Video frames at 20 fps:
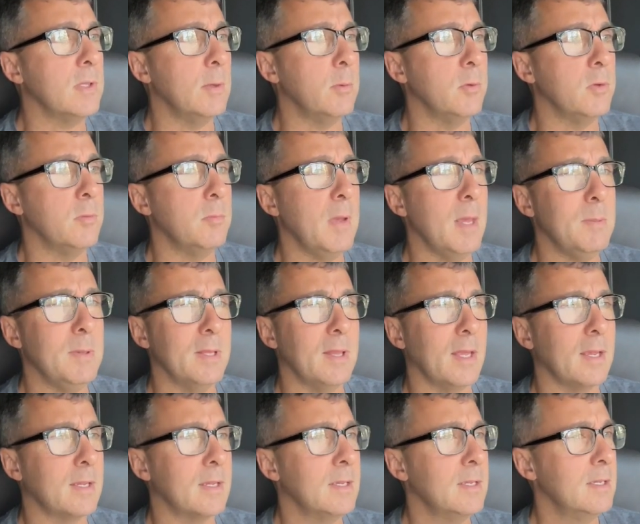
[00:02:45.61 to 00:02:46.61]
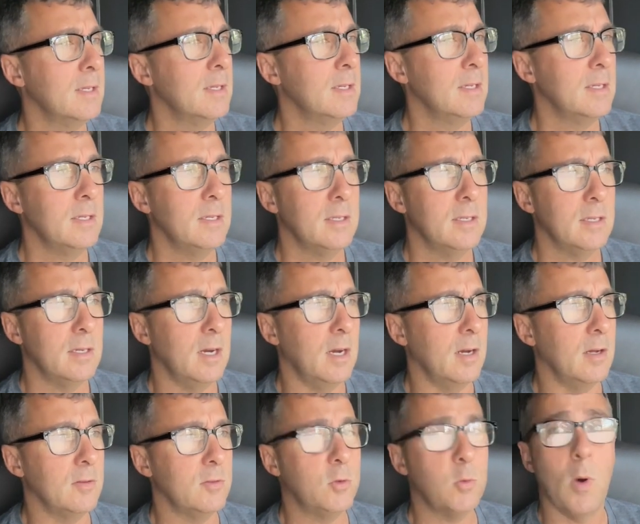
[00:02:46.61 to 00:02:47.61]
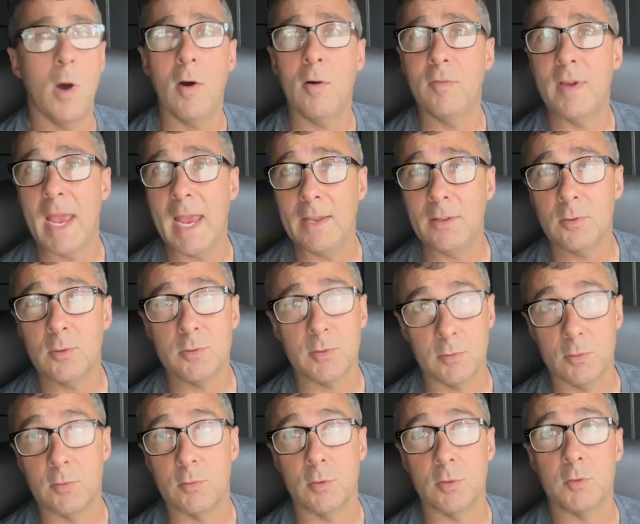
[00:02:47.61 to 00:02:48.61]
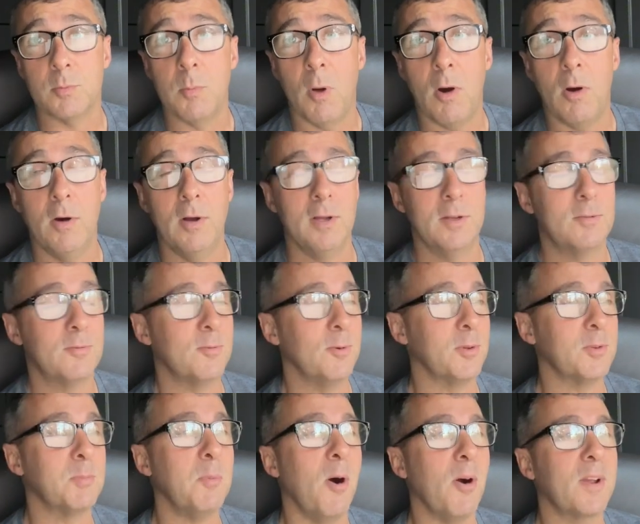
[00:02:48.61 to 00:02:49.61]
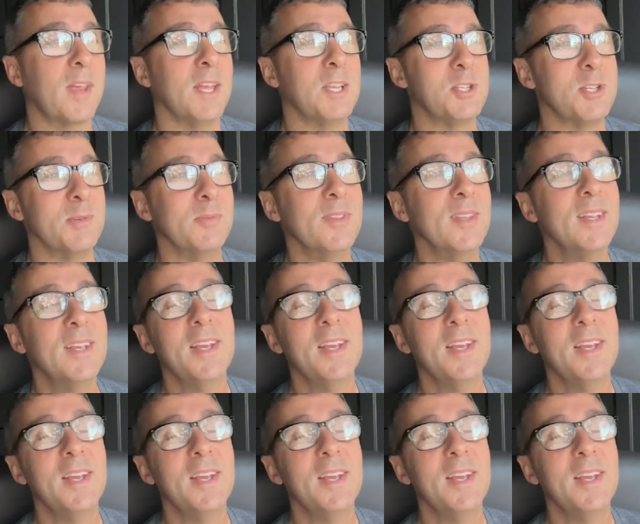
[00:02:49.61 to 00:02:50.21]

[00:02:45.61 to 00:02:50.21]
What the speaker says: It was maybe like 12 handles. It was real small kitchen.